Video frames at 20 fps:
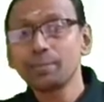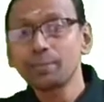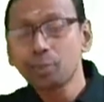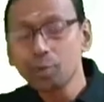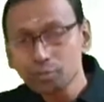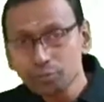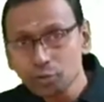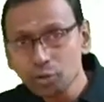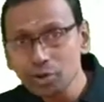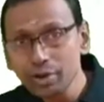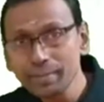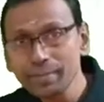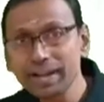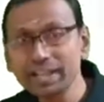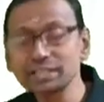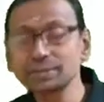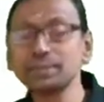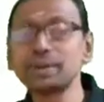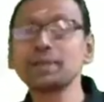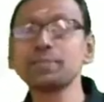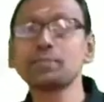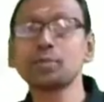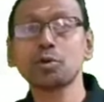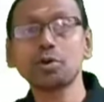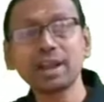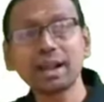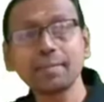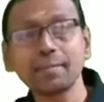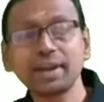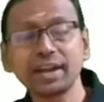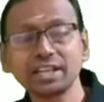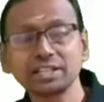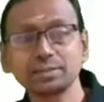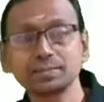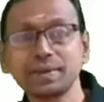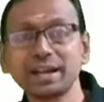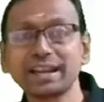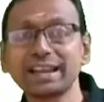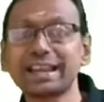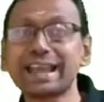portfolio management, program
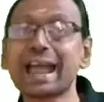management